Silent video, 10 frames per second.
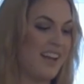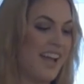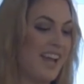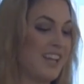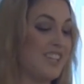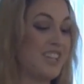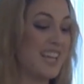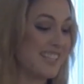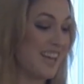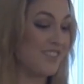I could
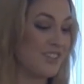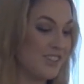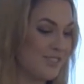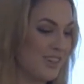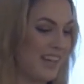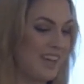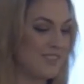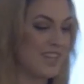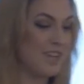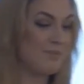chase after for a
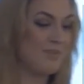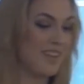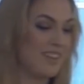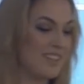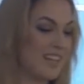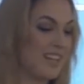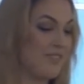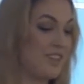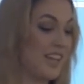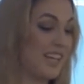lifetime, and the second
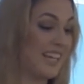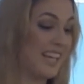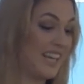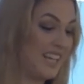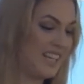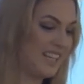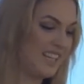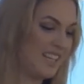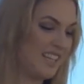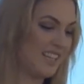I feel like I get it,
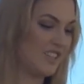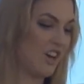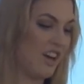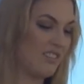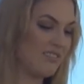it's gone.